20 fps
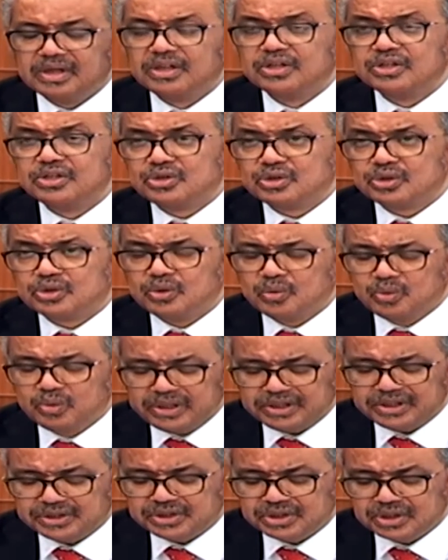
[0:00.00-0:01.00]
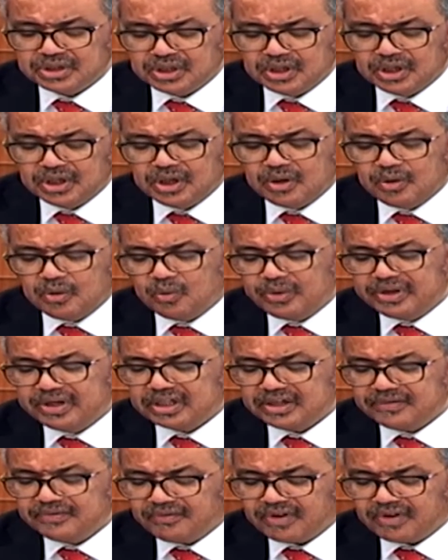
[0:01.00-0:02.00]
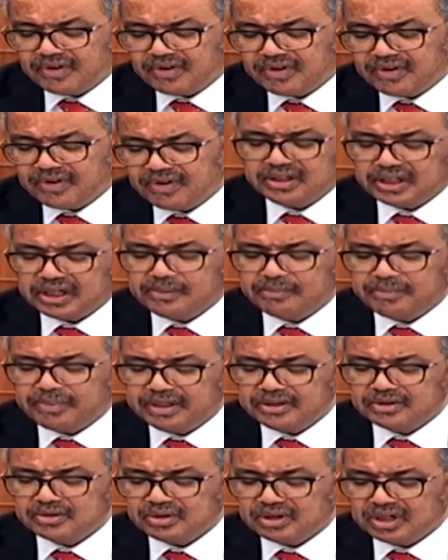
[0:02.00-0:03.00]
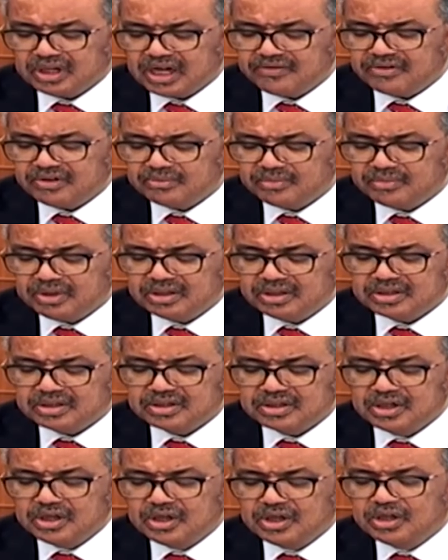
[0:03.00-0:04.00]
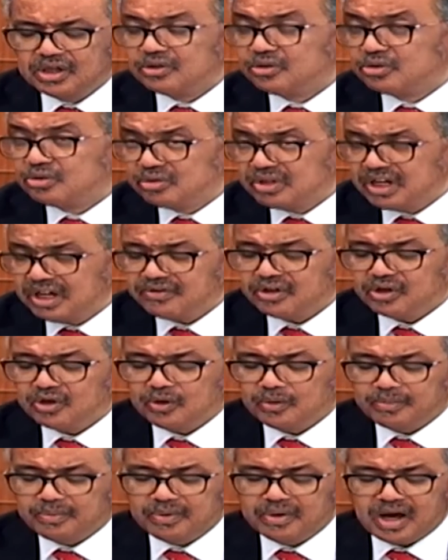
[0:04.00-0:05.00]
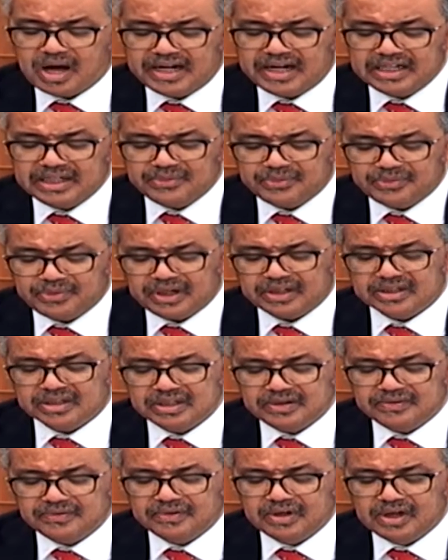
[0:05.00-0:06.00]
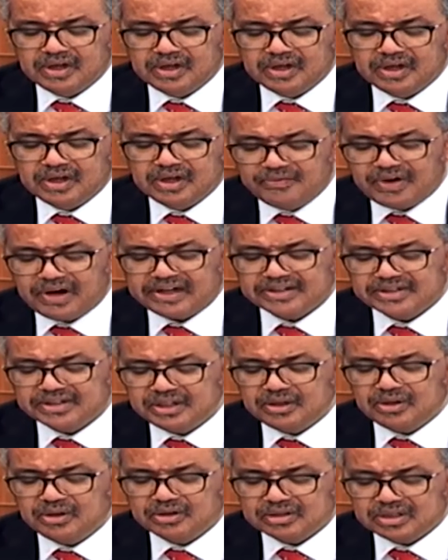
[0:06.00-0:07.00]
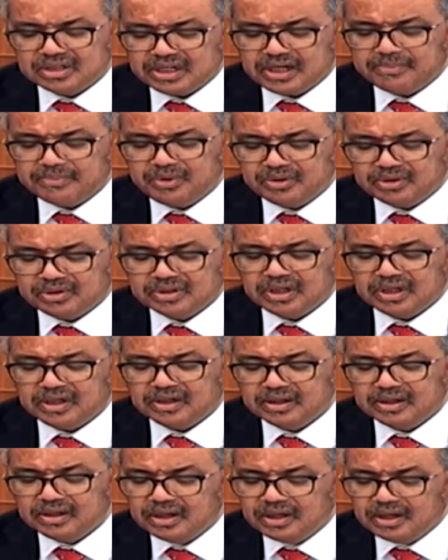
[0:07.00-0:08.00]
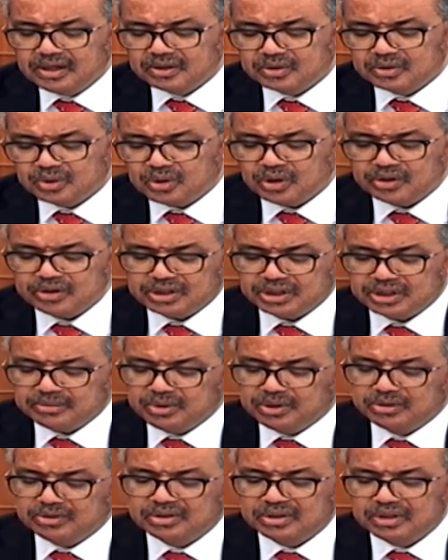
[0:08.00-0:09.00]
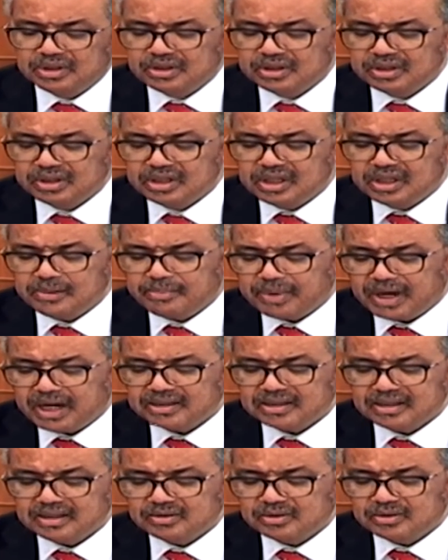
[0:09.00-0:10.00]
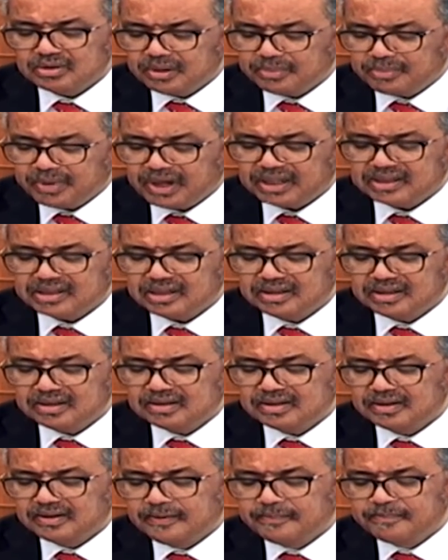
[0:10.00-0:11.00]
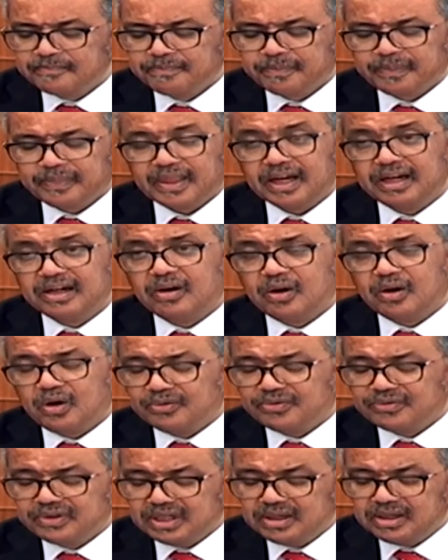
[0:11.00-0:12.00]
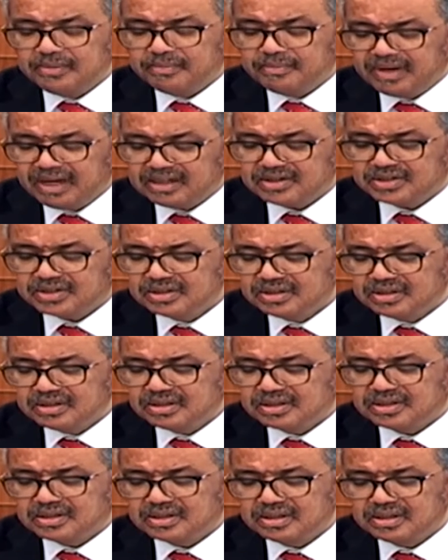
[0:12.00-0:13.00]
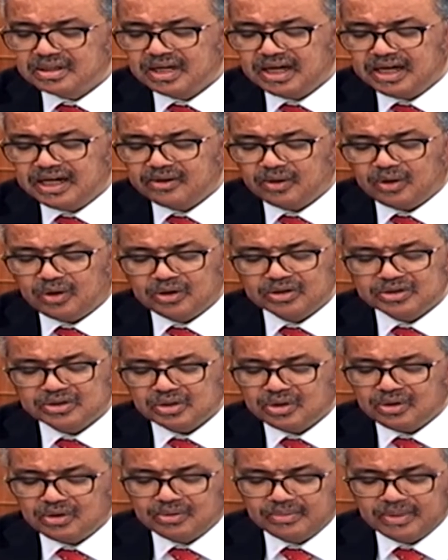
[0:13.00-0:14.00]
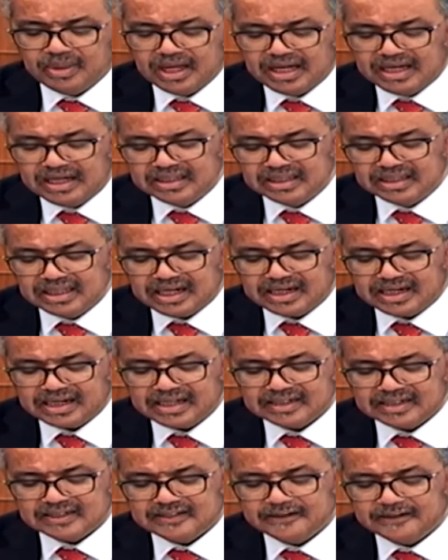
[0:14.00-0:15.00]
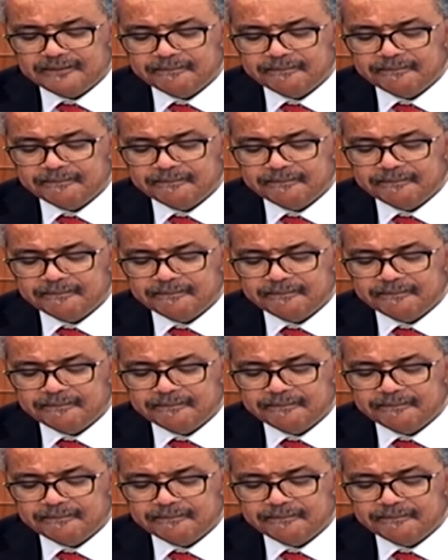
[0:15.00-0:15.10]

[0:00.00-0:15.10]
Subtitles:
through which we're inviting companies or governments to develop an effective vaccine or therapeutic to contribute to the patent of the medicines and also the rest.